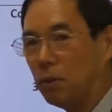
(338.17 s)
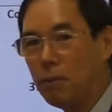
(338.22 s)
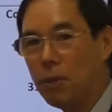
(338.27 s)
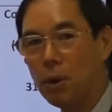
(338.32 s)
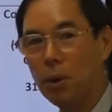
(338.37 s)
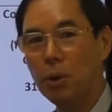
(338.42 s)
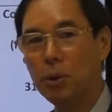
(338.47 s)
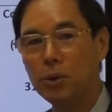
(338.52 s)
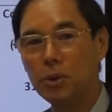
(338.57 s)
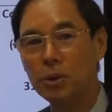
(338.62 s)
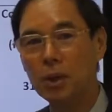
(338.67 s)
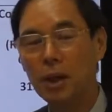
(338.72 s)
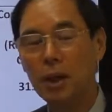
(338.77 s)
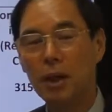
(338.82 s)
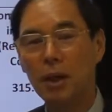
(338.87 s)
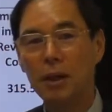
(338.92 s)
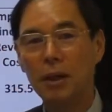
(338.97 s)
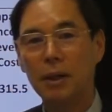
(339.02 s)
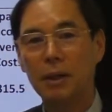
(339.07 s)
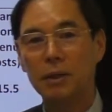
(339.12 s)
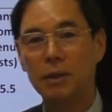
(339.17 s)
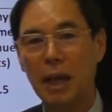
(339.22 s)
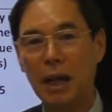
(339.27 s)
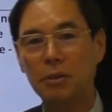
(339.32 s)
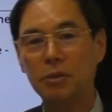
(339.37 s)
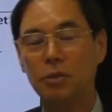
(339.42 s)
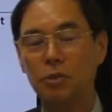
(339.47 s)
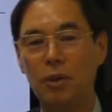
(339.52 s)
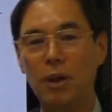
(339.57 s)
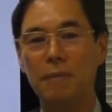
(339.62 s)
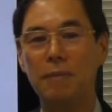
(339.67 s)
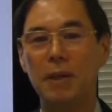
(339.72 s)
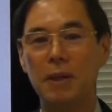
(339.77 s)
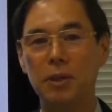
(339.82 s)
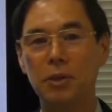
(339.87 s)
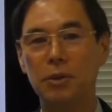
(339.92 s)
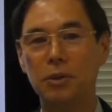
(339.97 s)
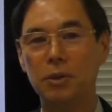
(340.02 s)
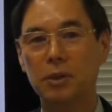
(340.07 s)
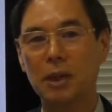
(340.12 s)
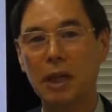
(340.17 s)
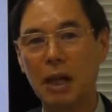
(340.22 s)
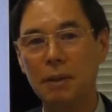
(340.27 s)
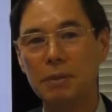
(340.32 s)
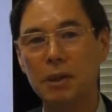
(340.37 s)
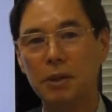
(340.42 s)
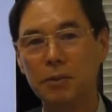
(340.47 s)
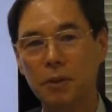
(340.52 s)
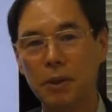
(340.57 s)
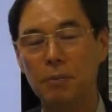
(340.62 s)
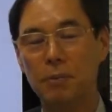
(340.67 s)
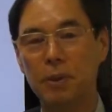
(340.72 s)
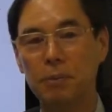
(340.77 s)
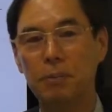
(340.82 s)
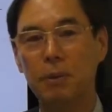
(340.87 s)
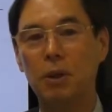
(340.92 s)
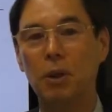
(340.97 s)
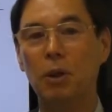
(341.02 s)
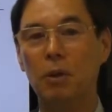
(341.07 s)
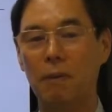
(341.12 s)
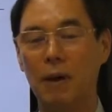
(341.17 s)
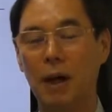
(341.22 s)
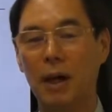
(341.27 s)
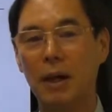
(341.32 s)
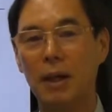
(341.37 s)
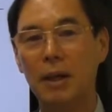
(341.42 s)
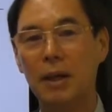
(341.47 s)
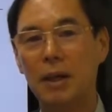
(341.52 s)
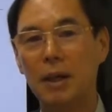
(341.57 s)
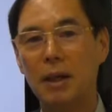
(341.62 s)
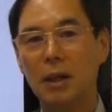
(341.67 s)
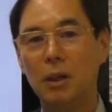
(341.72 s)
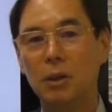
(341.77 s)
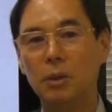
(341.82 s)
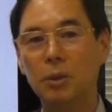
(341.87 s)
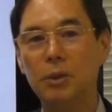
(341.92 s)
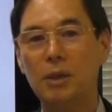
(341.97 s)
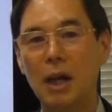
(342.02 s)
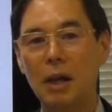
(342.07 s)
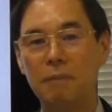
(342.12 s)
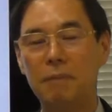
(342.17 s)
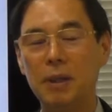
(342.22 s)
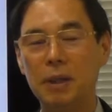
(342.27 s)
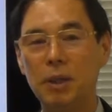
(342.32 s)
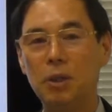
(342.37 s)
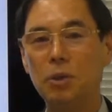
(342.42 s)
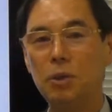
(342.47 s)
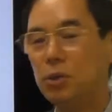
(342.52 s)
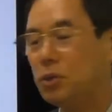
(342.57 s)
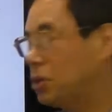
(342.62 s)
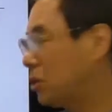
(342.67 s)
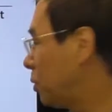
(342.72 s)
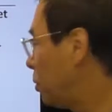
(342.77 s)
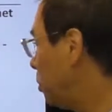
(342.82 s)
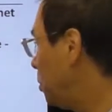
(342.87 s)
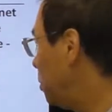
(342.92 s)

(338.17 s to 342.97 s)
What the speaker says: of those tax revenues coming from spillover would have been used